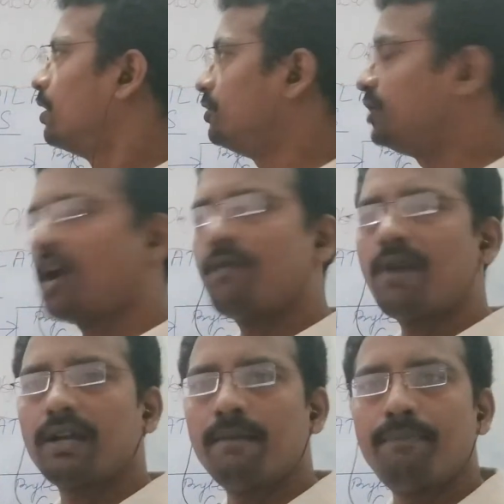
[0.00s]
Java
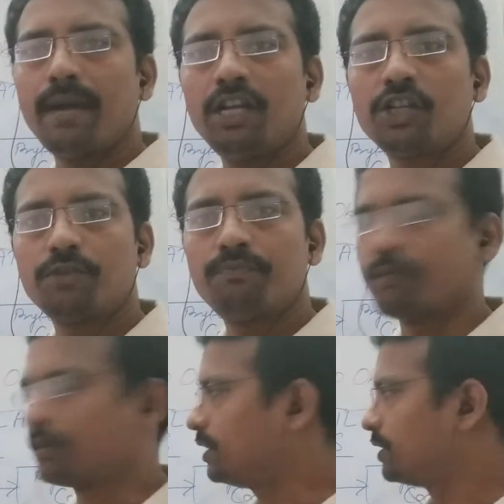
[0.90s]
compilation
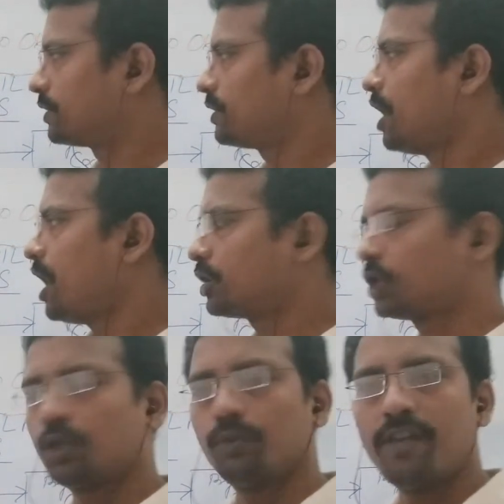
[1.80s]
process.
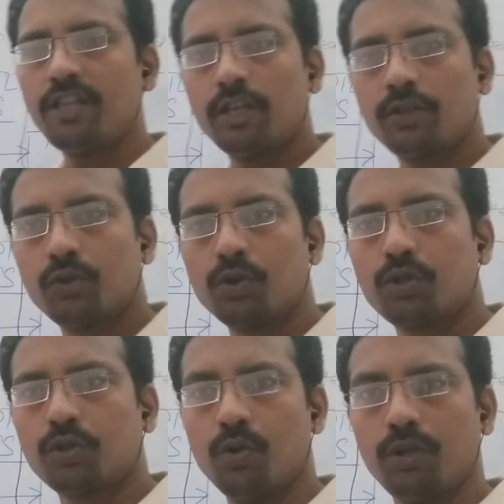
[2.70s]
When the source
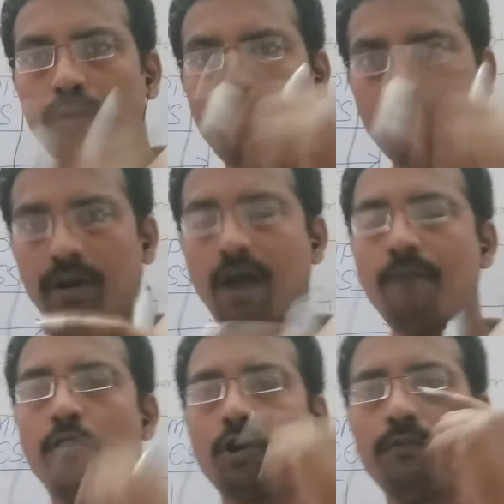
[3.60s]
code, the program
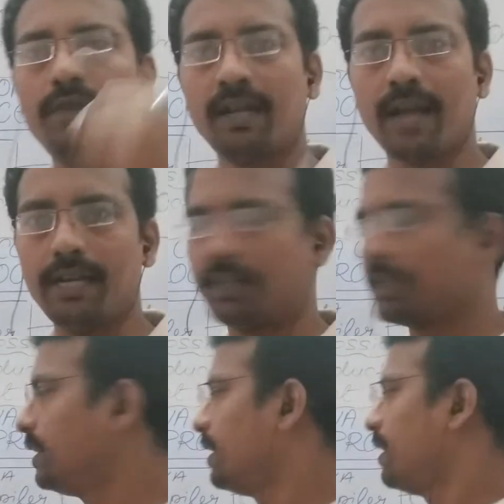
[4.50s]
what we write,
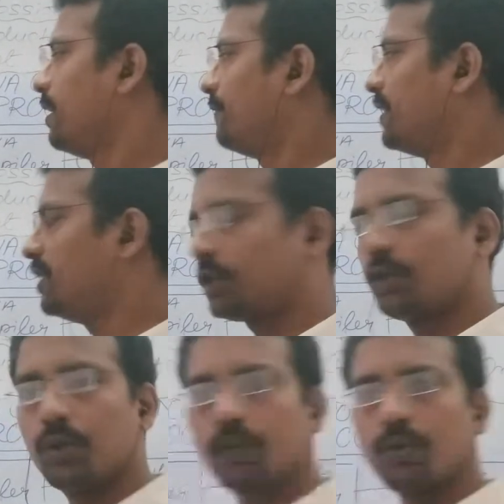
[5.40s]
when the
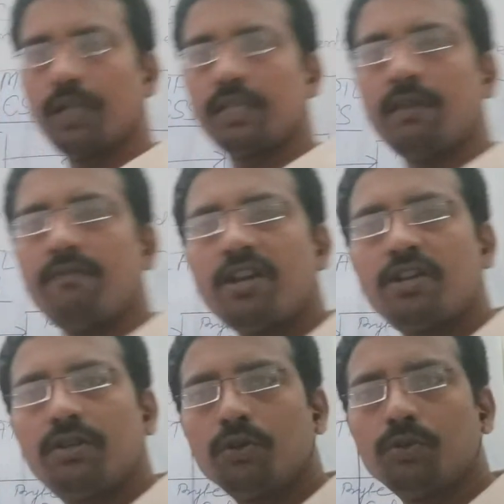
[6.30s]
source code is given
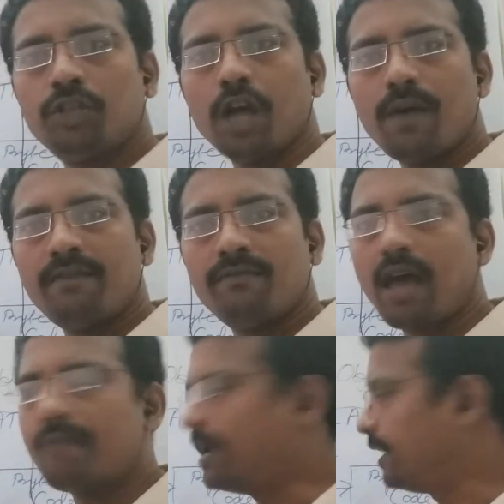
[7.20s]
to Java
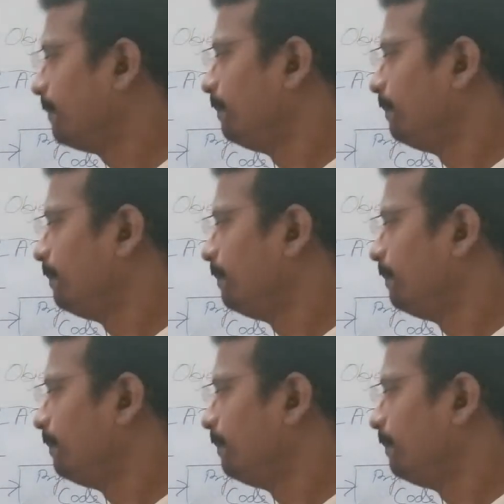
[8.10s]
environment,